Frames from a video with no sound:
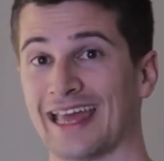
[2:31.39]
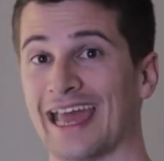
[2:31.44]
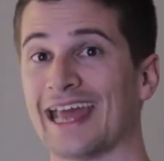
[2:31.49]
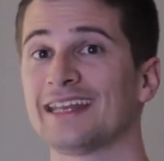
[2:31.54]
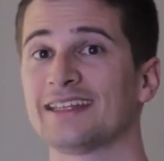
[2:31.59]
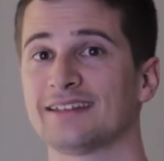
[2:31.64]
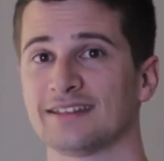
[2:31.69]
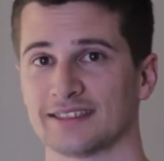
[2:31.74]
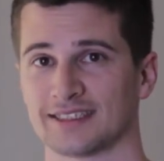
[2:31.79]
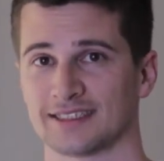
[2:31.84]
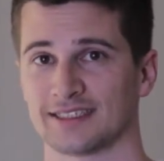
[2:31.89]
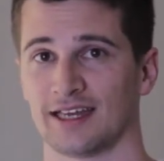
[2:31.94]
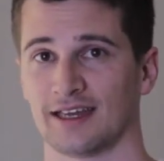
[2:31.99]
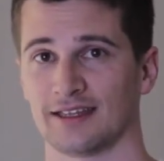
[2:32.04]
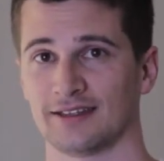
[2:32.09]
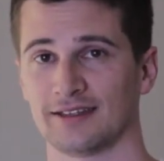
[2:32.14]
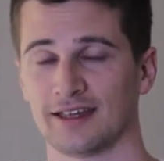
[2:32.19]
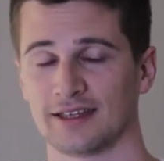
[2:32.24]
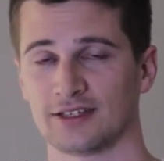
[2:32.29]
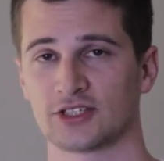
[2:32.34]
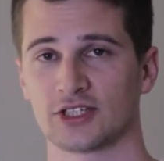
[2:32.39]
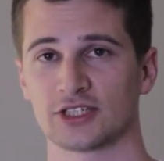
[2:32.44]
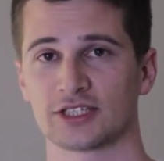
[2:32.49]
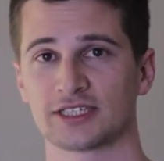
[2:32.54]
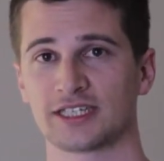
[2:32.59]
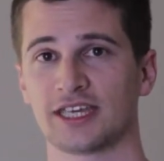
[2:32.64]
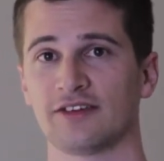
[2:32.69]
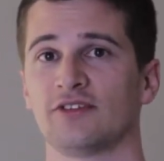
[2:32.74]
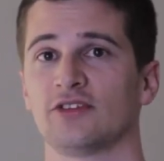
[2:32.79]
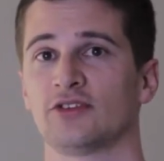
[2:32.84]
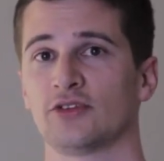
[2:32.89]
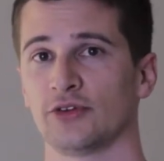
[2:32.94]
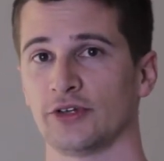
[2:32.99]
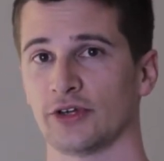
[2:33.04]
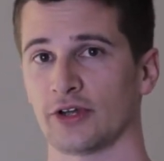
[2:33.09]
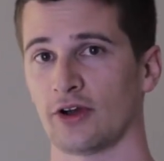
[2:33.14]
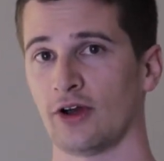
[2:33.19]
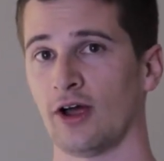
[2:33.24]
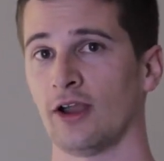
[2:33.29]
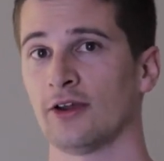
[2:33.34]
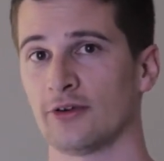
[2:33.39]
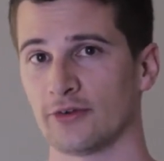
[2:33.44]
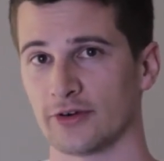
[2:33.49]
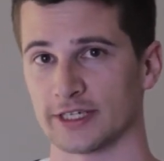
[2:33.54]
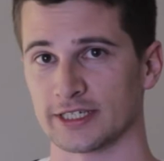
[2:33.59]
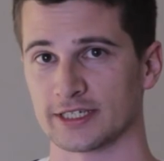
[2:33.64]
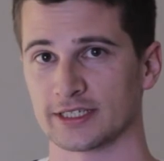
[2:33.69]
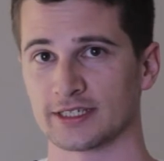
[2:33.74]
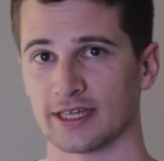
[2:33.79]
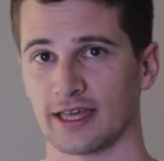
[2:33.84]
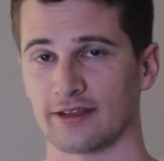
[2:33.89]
edit is done and just give it to your colorist,